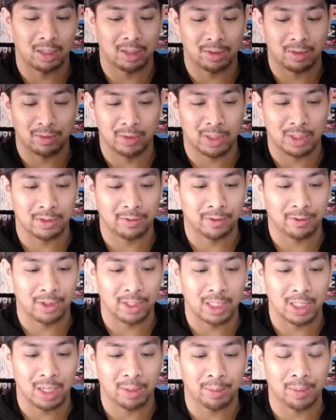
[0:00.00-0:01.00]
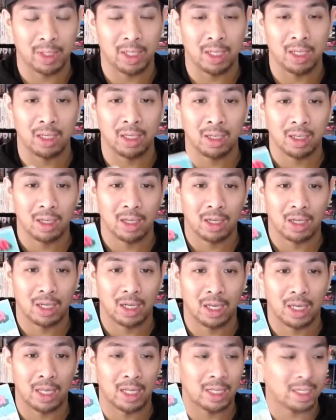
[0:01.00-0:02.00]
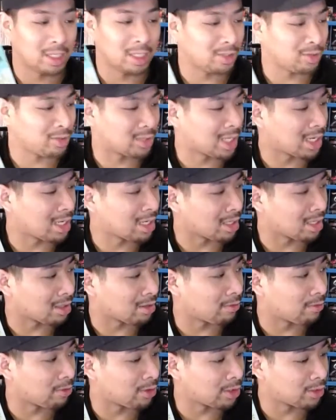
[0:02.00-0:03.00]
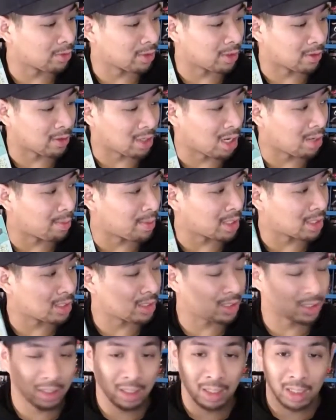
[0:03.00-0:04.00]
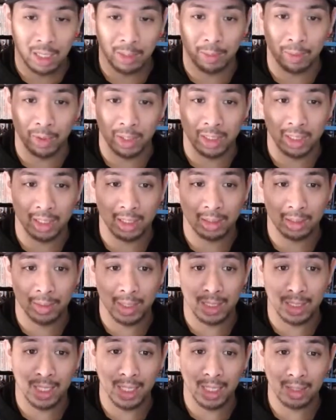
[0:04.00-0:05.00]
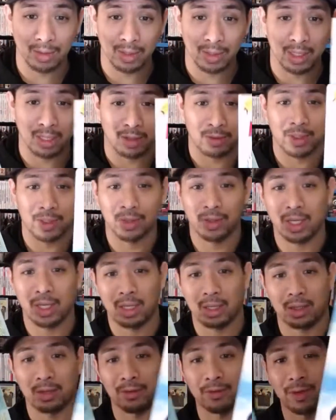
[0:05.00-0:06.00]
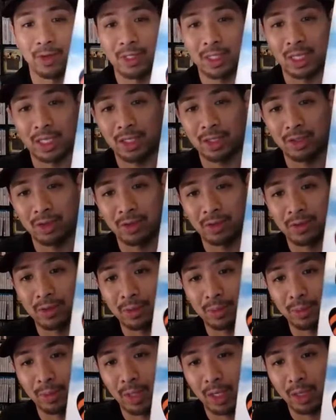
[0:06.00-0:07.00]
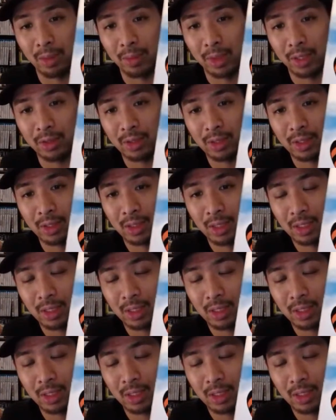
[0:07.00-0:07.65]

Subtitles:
was the first company, and this is kind of like the first run of comics. They printed some Nintendo stuff. So you got the first issue of Super Mario Bros.